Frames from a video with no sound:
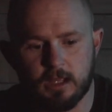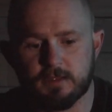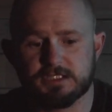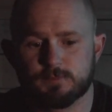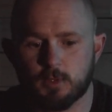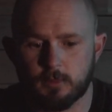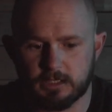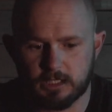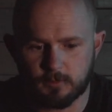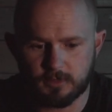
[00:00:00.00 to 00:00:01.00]
this is probably
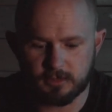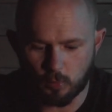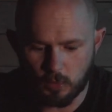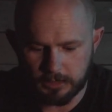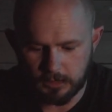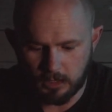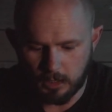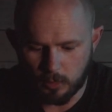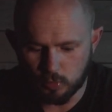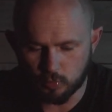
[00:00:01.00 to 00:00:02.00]
going to be the one
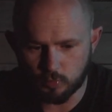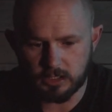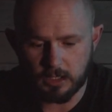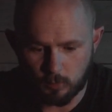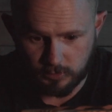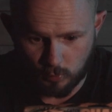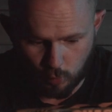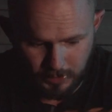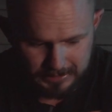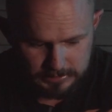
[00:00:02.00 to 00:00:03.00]
I'll rig with a
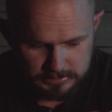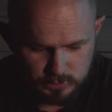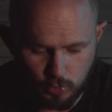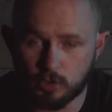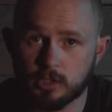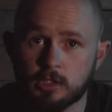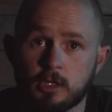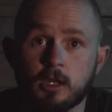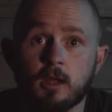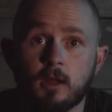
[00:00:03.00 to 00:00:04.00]
weedless hook,
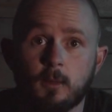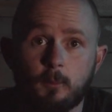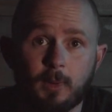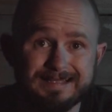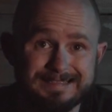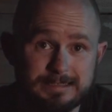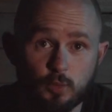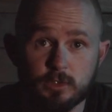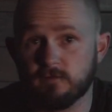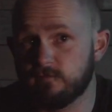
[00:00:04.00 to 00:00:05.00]
but still
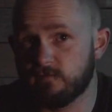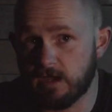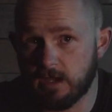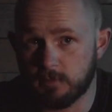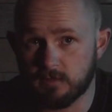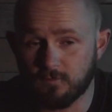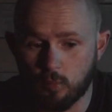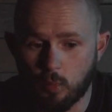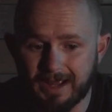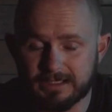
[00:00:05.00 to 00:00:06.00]
with a fair bit
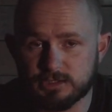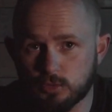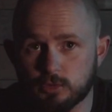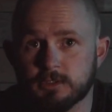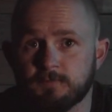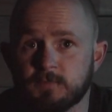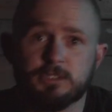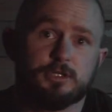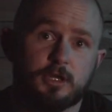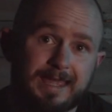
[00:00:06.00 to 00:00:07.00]
of weight to it.
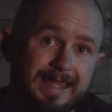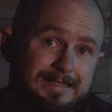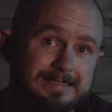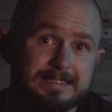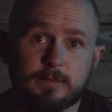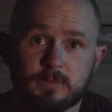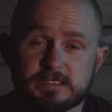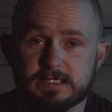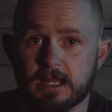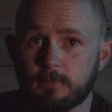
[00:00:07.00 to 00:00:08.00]
So you can skip
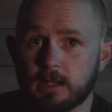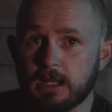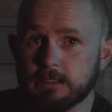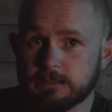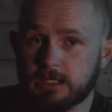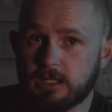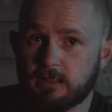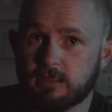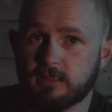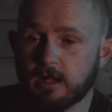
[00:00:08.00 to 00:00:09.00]
this up
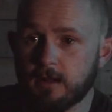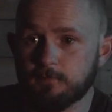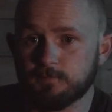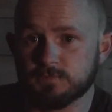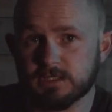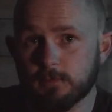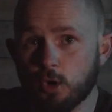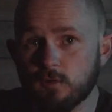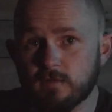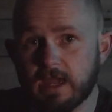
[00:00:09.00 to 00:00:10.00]
underneath some
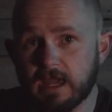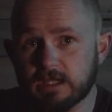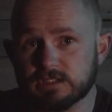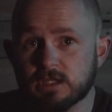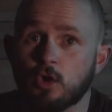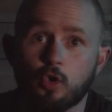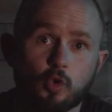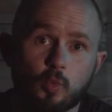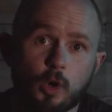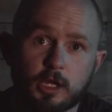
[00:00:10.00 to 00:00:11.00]
overhangs
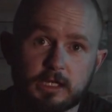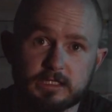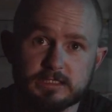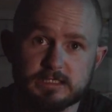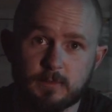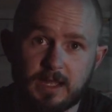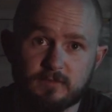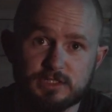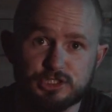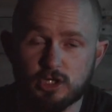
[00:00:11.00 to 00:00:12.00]
or work it in some
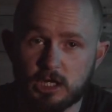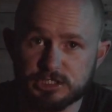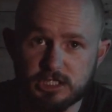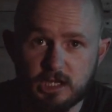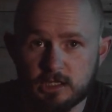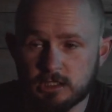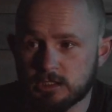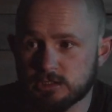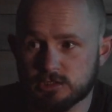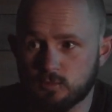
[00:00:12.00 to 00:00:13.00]
heavy structure,
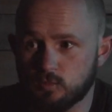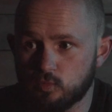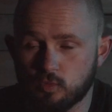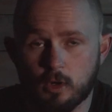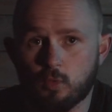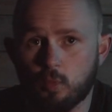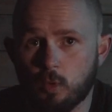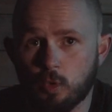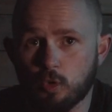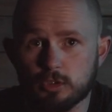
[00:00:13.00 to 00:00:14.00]
some rock
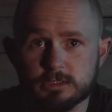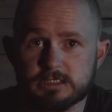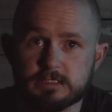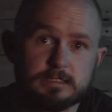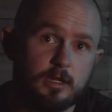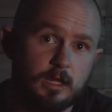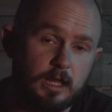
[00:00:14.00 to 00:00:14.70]
walls,